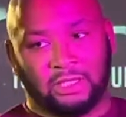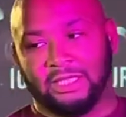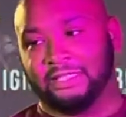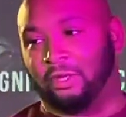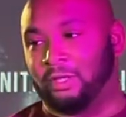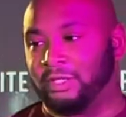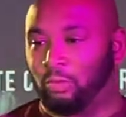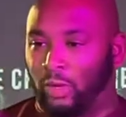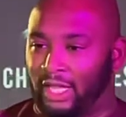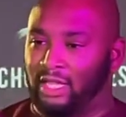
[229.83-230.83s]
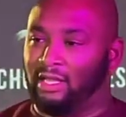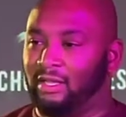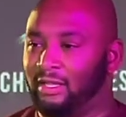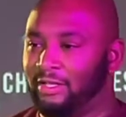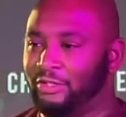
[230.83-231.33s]
is on its way
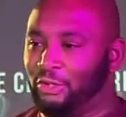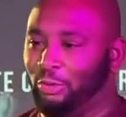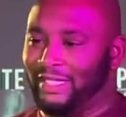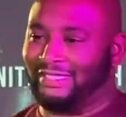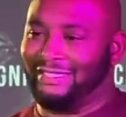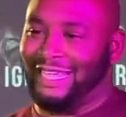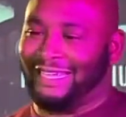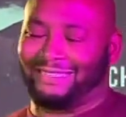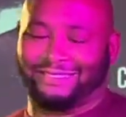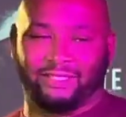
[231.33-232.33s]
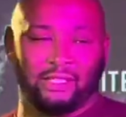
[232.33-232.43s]
to its next.